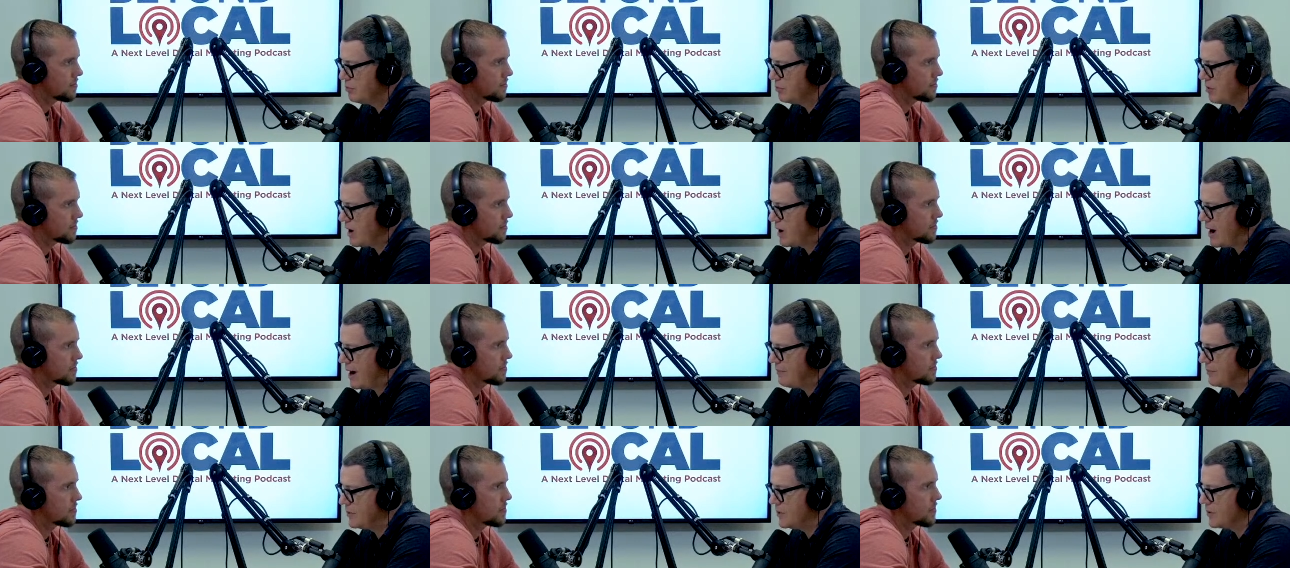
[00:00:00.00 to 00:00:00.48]

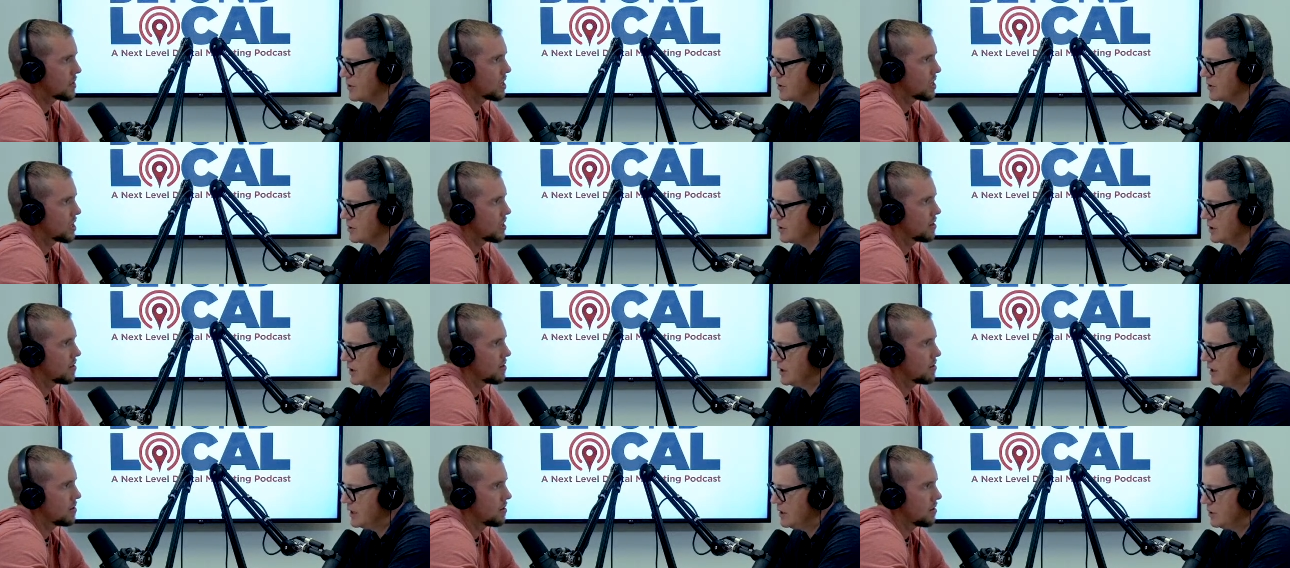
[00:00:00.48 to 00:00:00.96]
Speaker 1: proper
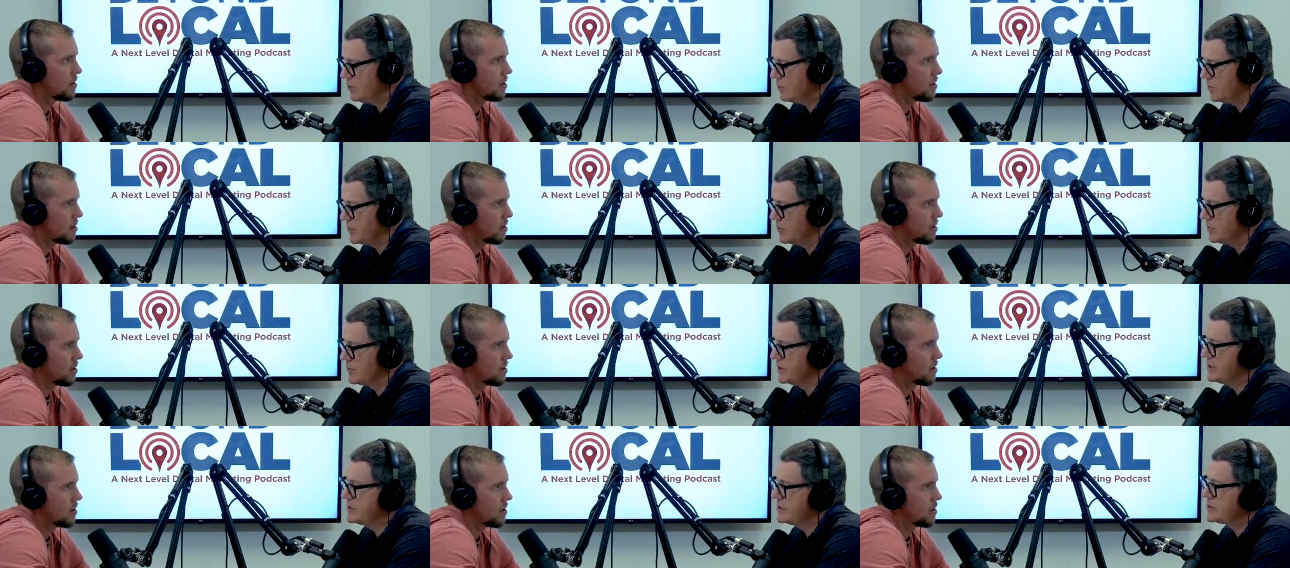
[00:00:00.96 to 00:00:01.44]

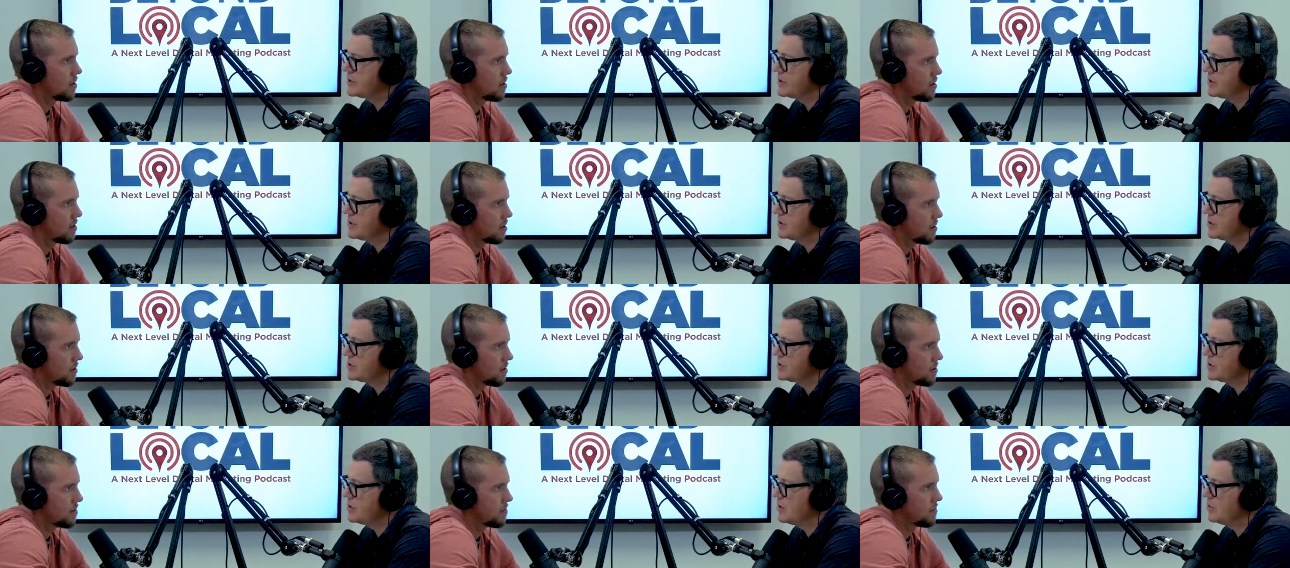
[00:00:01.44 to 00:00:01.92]
keyword
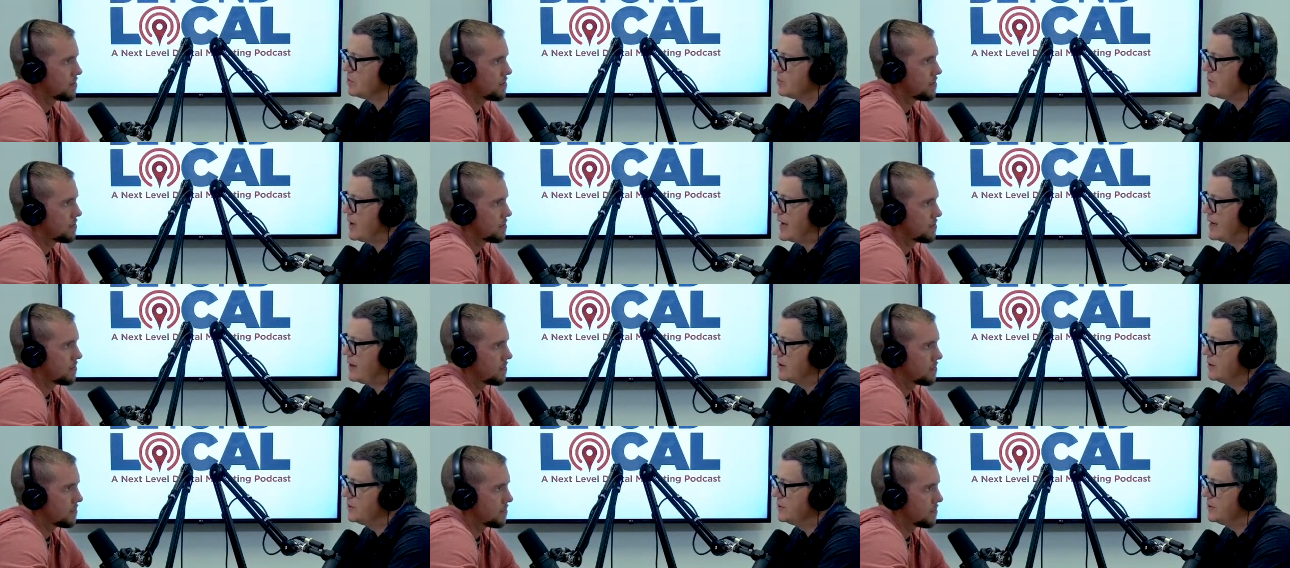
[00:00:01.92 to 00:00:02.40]
research
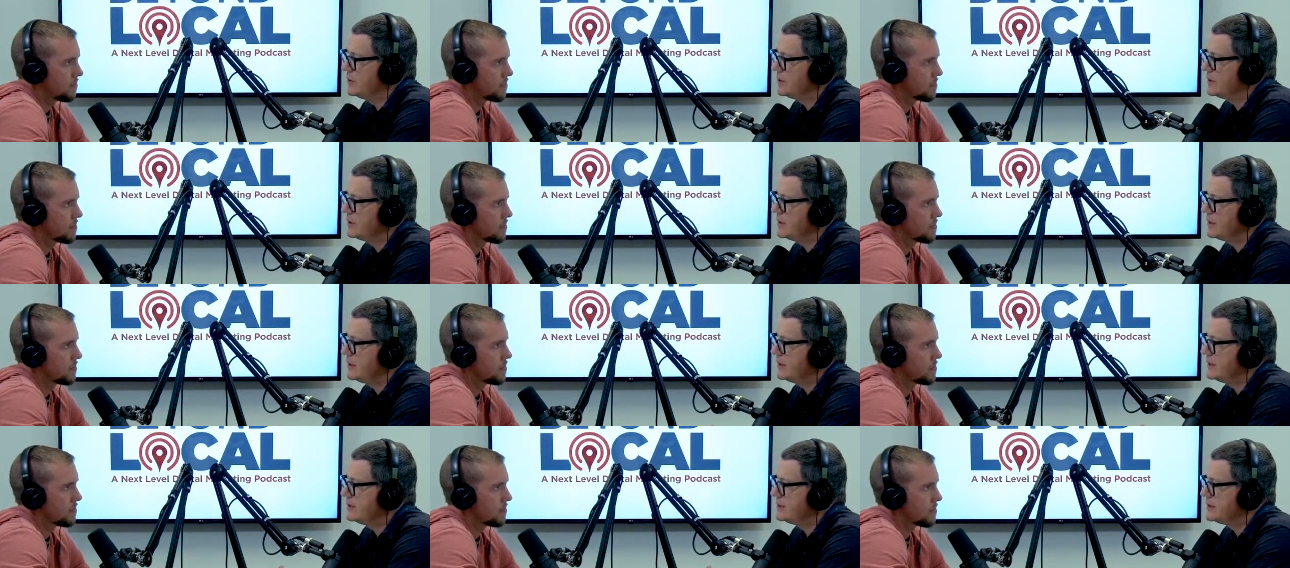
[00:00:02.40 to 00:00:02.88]
around
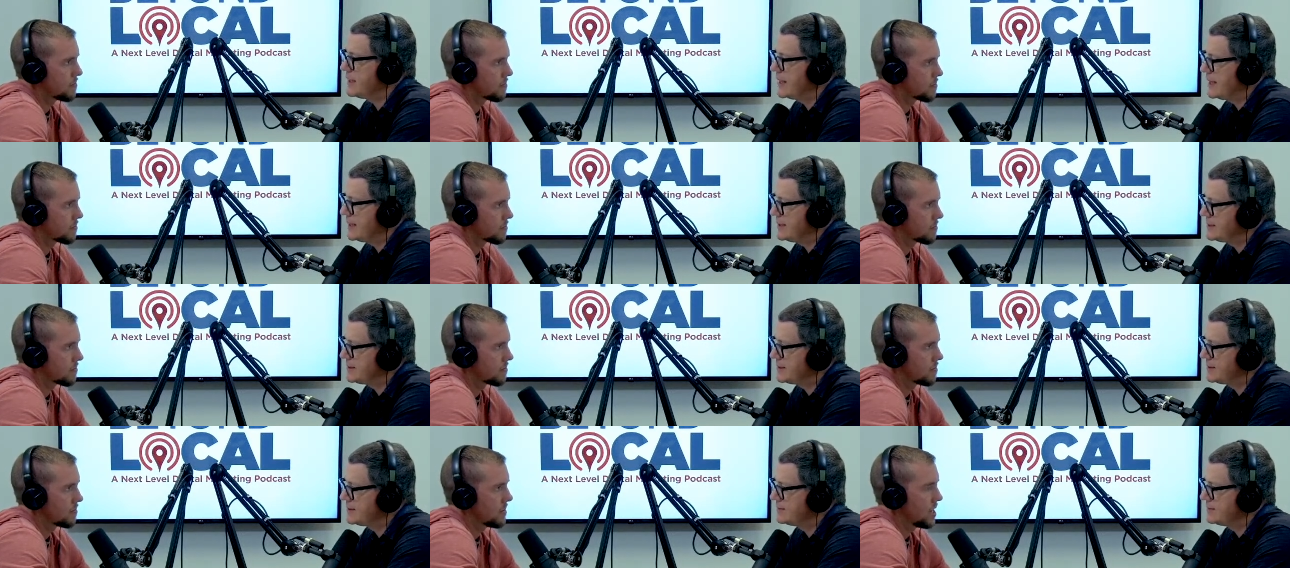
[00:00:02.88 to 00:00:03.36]

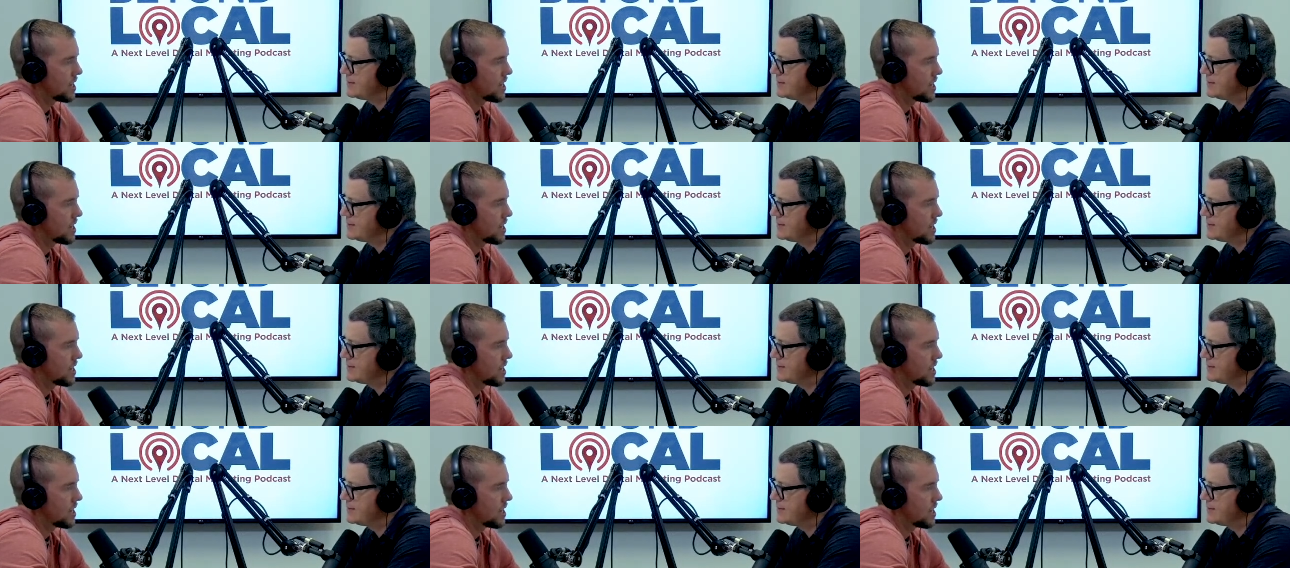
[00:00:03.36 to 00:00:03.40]
intent.